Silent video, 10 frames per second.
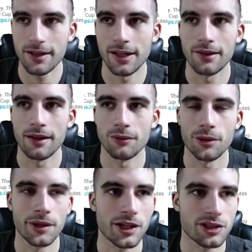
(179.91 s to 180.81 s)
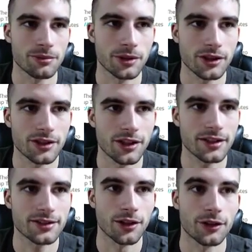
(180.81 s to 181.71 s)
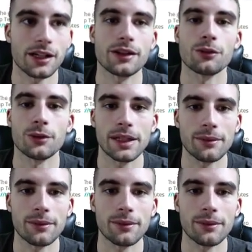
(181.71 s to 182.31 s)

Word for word: and then Rui Hachimura's hurt. So they're gonna have to really